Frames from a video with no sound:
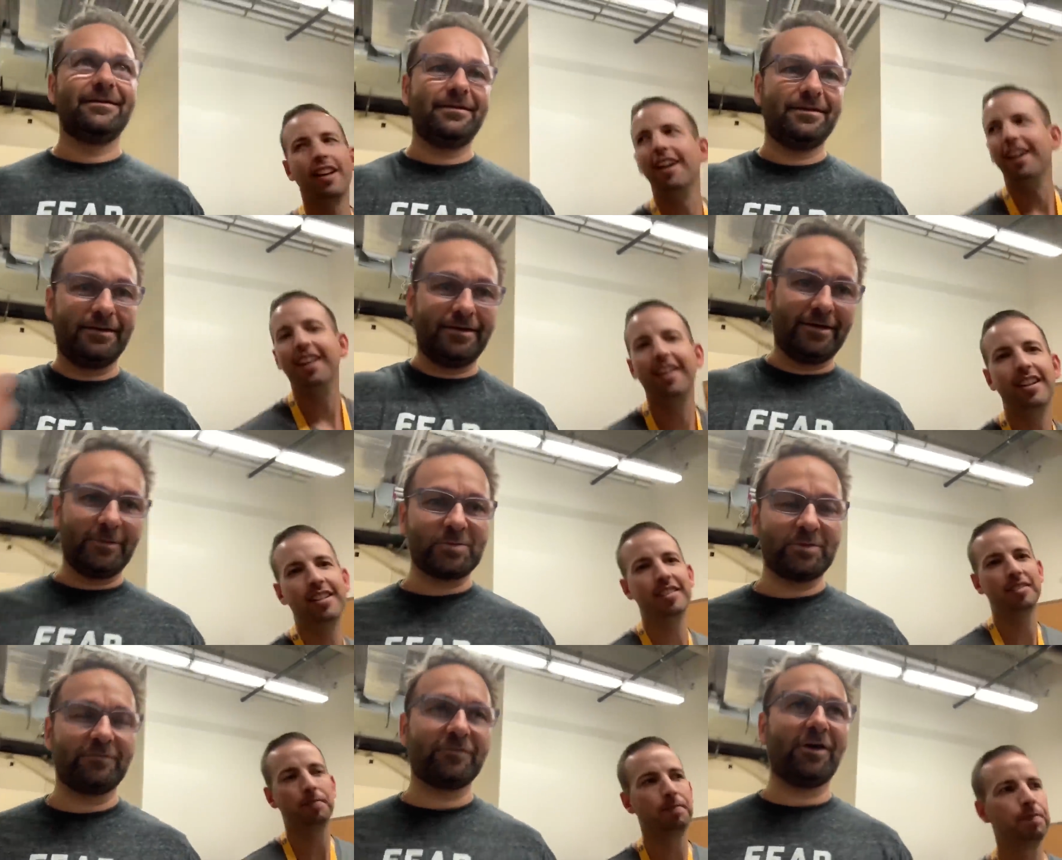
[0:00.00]
Speaker 1: He helps
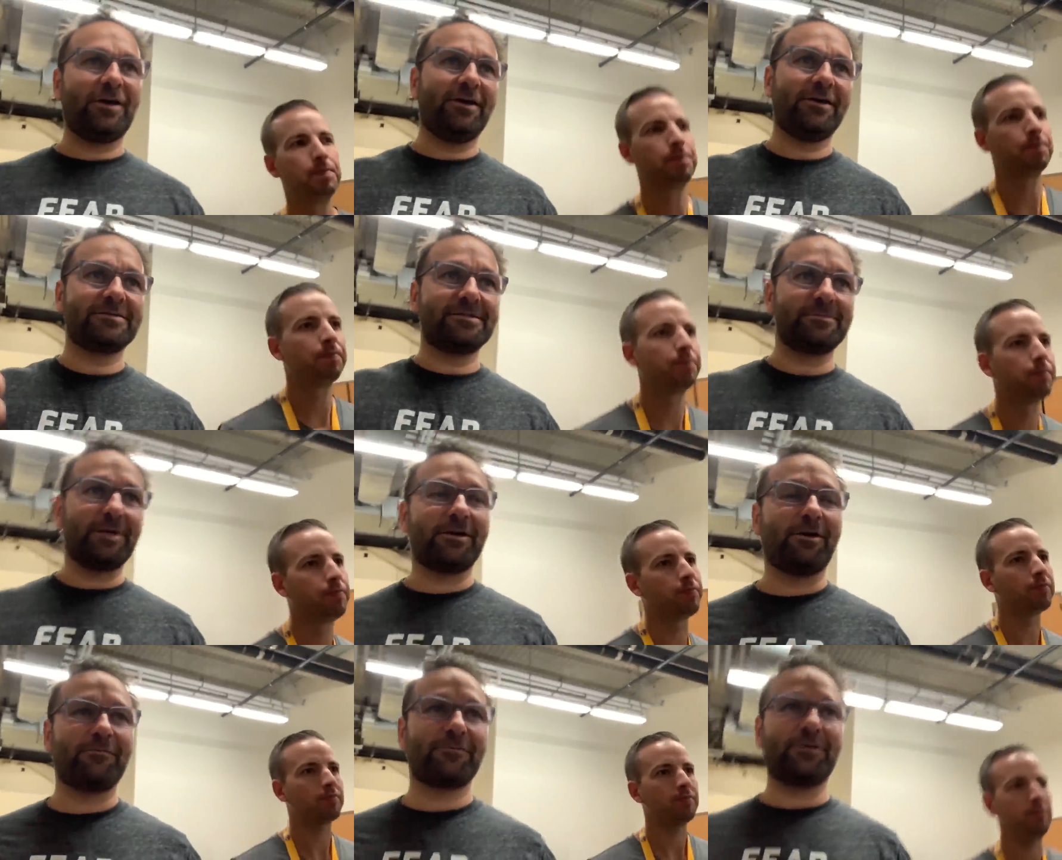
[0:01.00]
with the vlogs. He's my
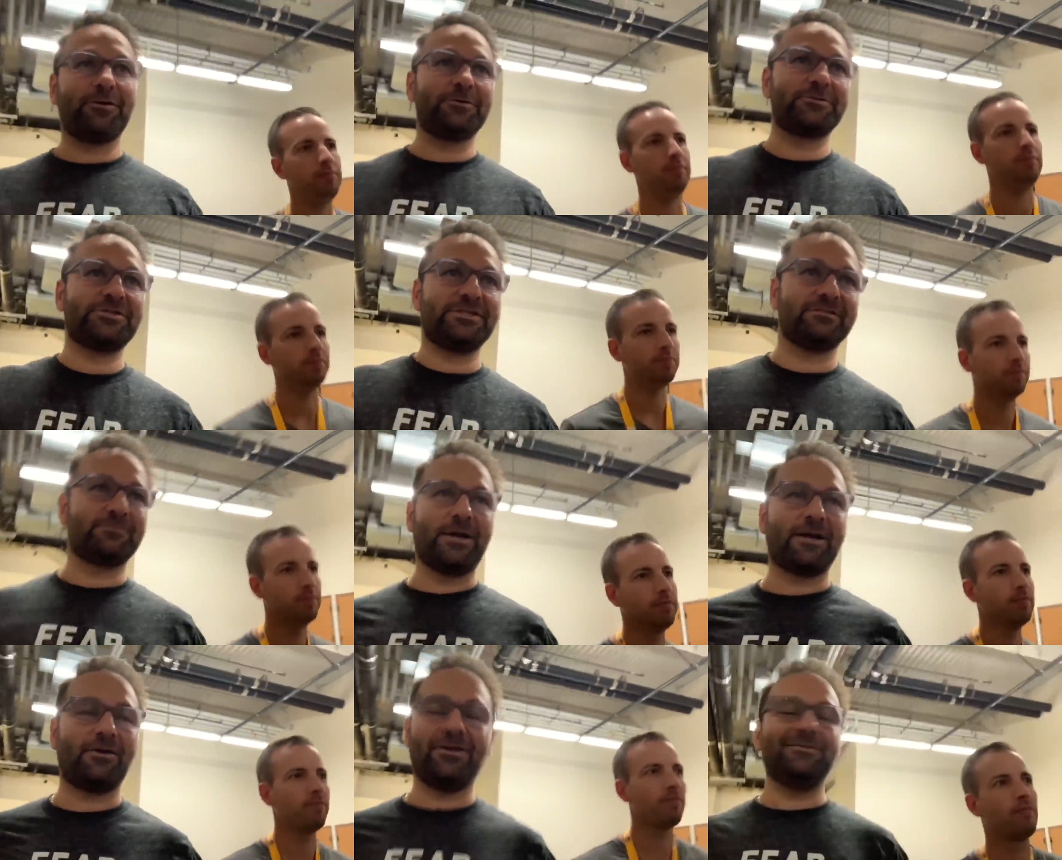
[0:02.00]
golf coach.
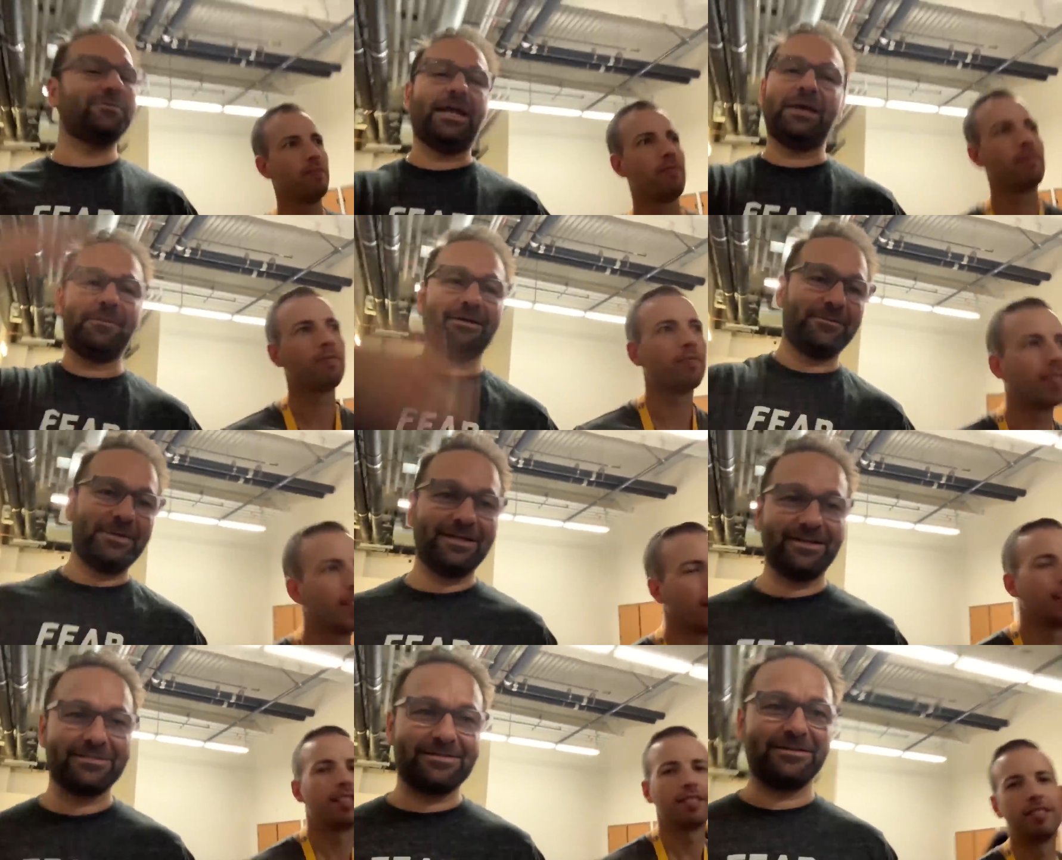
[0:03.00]
You name it. I mean,
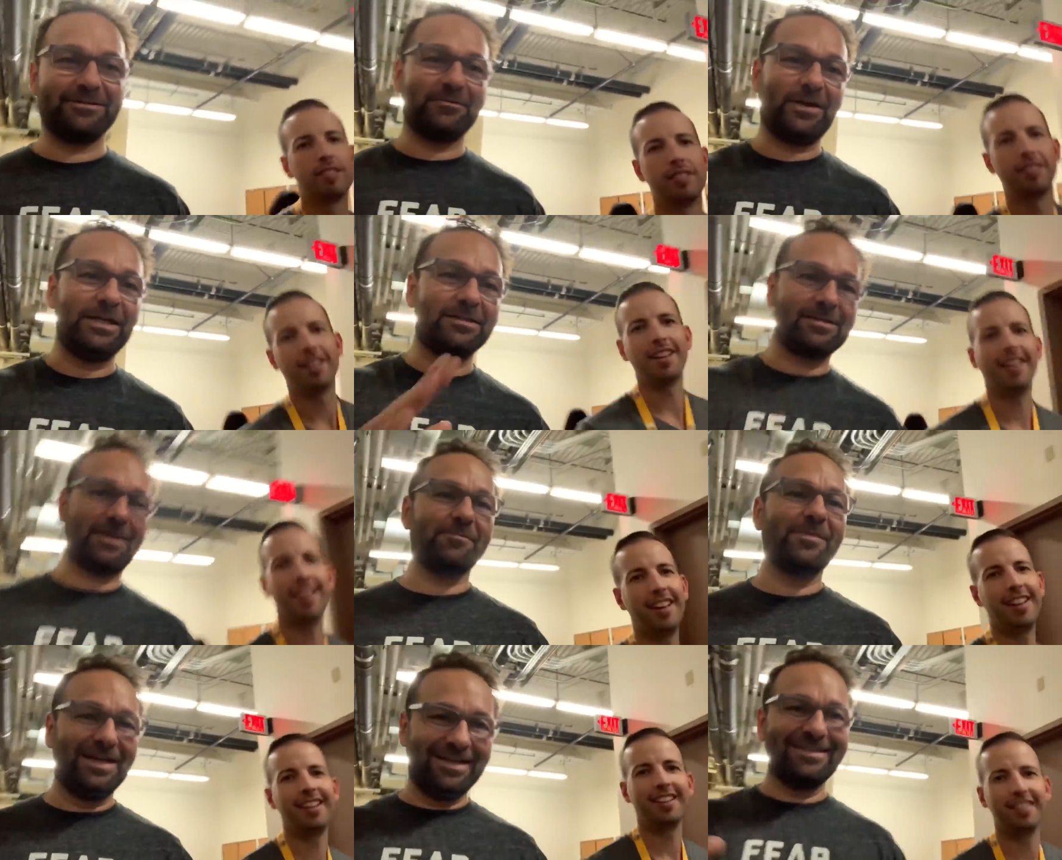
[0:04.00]
he does it. If I need
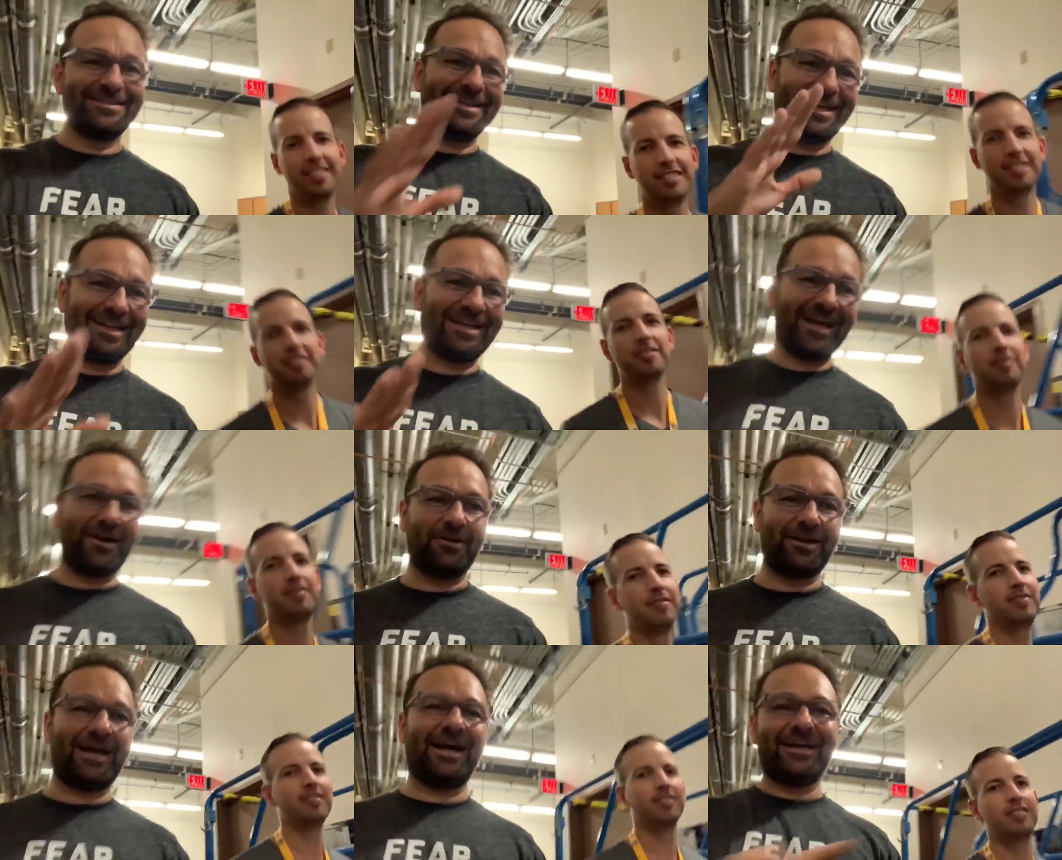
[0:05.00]
something that I can count
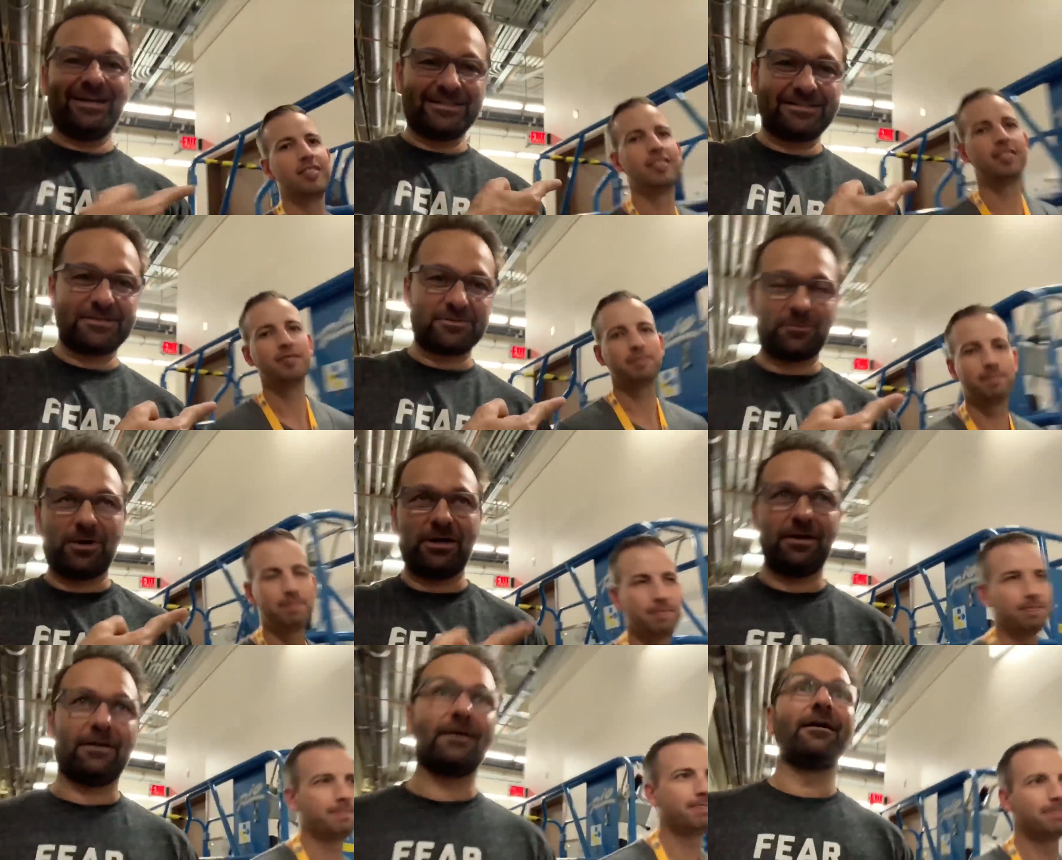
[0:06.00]
on a guy, it's this one right
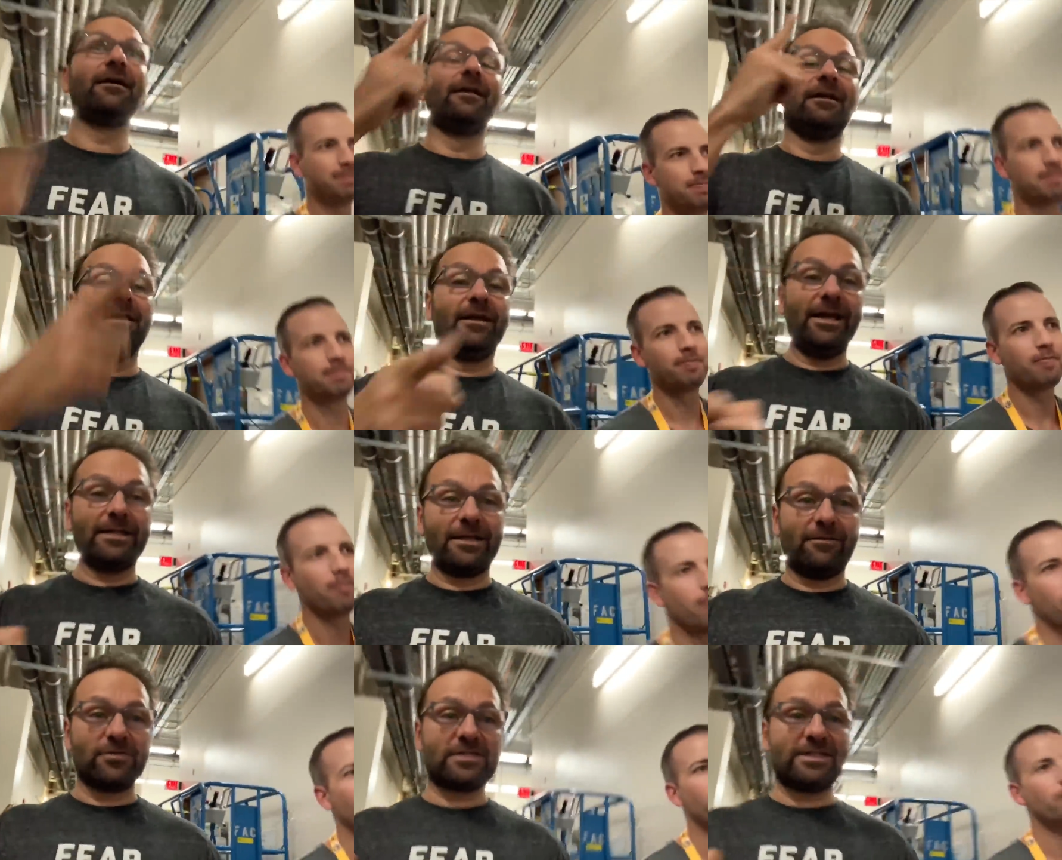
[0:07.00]
here. And level